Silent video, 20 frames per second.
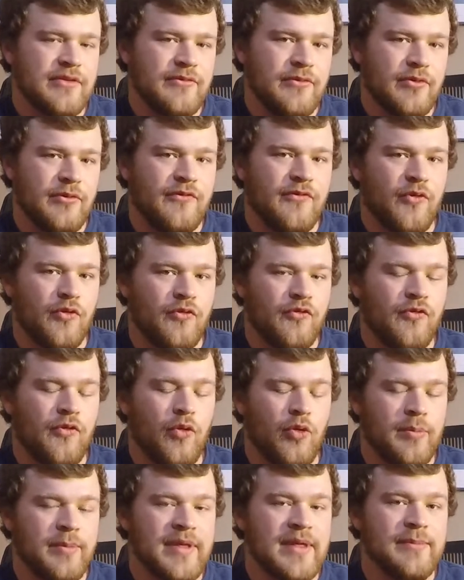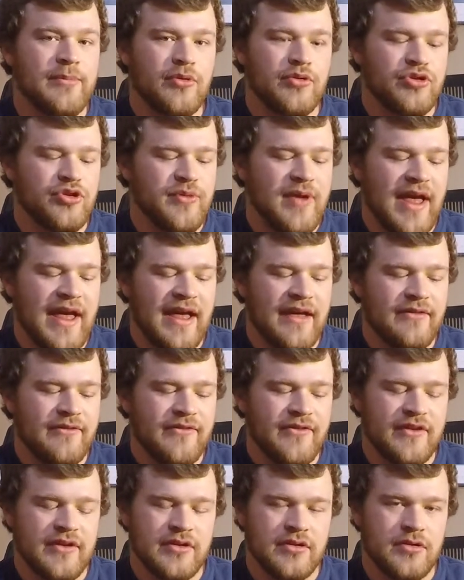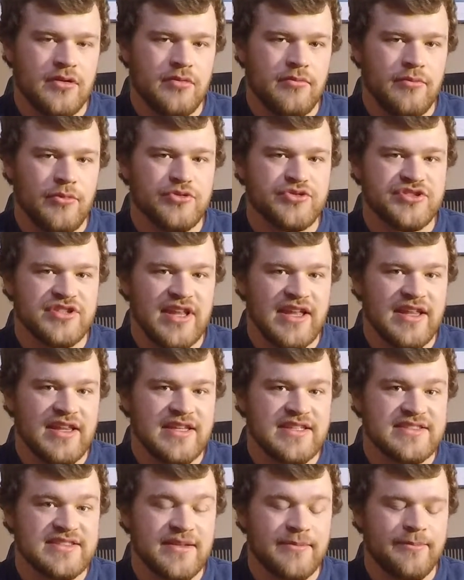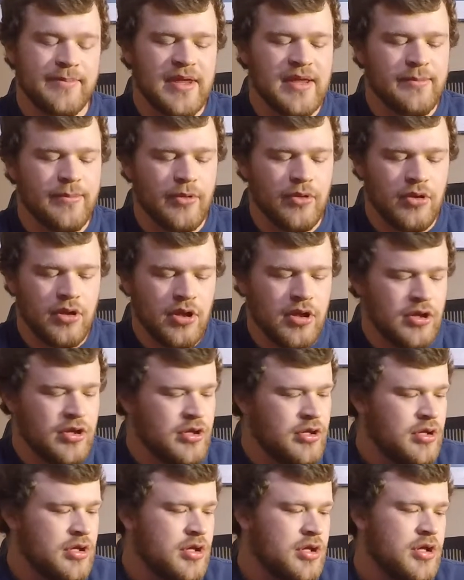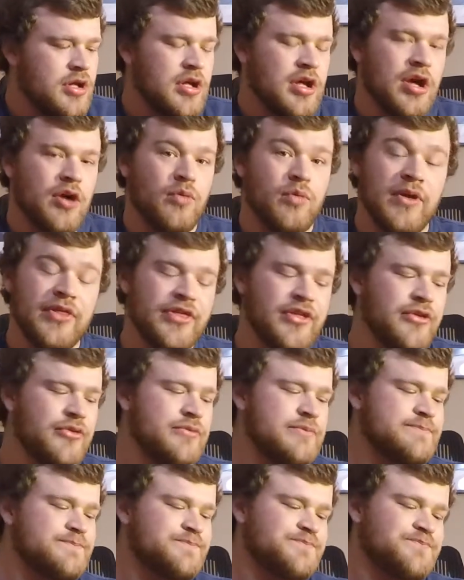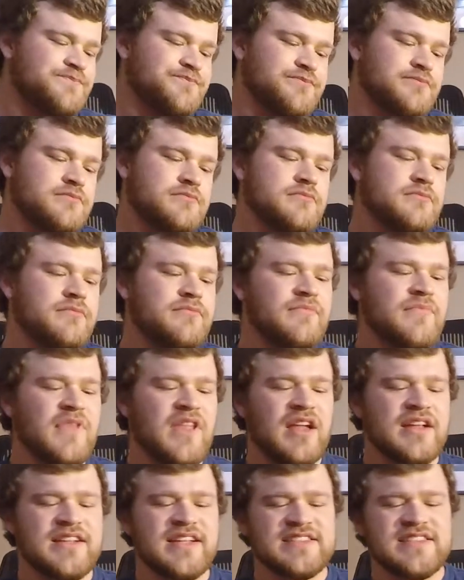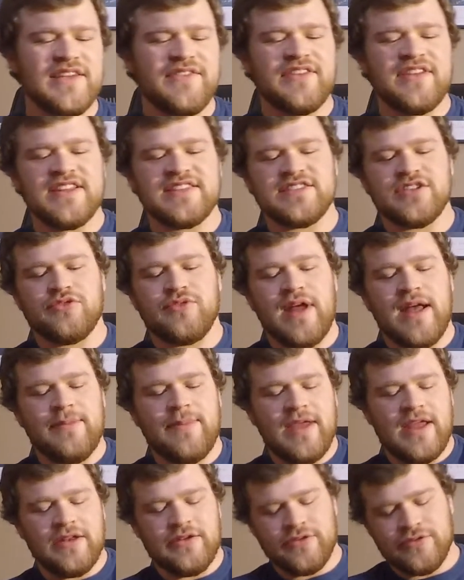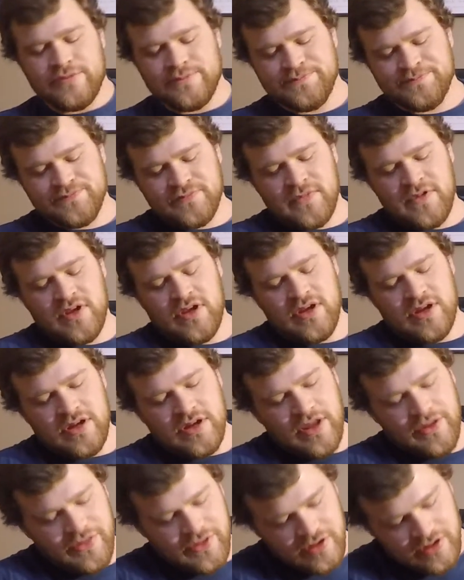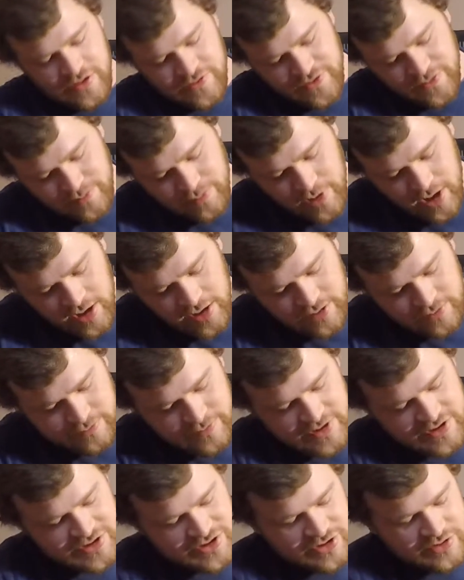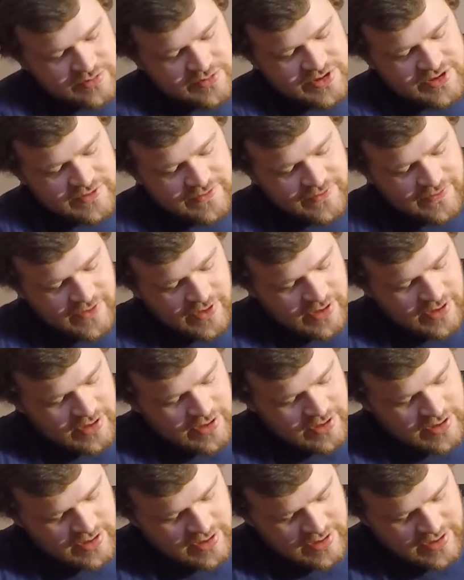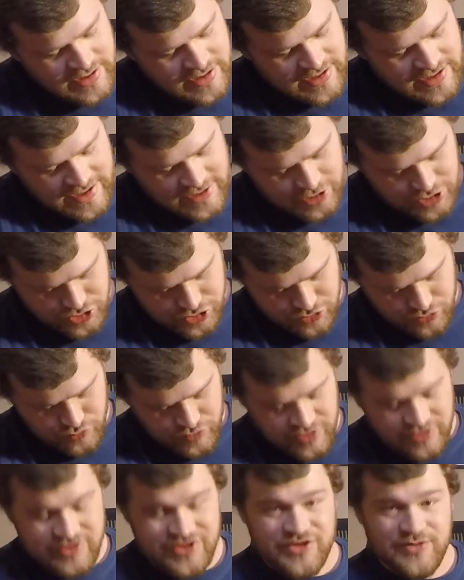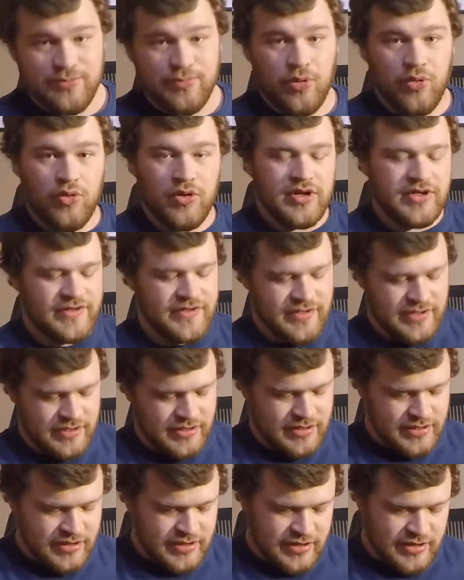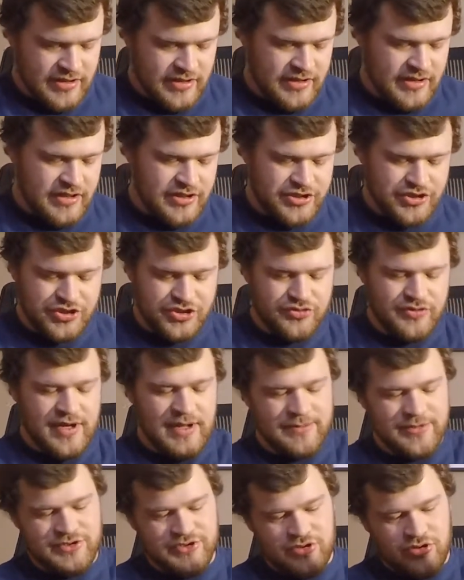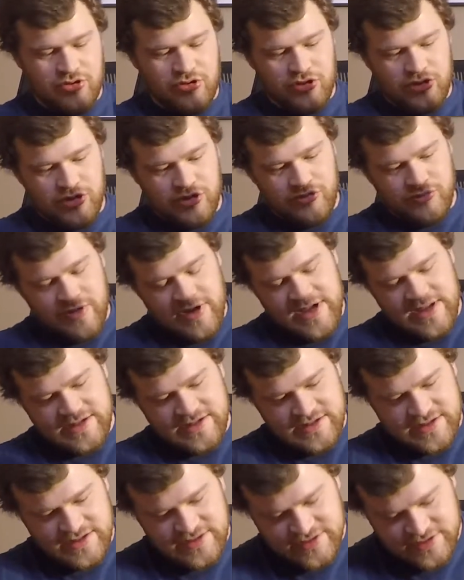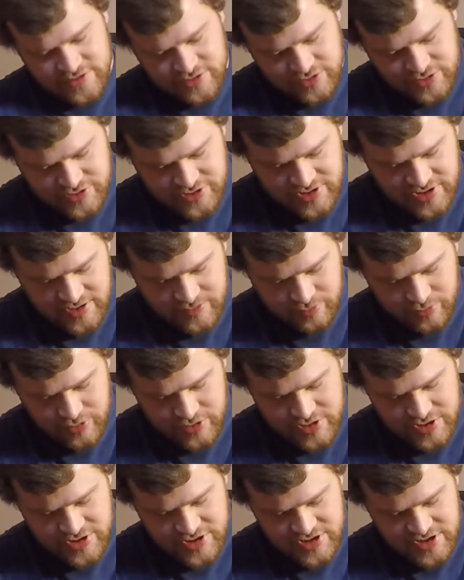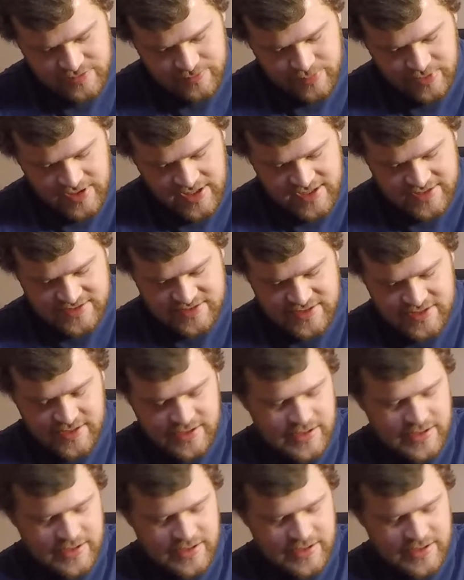for 4 people, you have most likely some people with you. It does have a decent grab handle. Nothing on the bottom in terms of extra real support. These straps aren't great. This looks like pretty cheap plastic.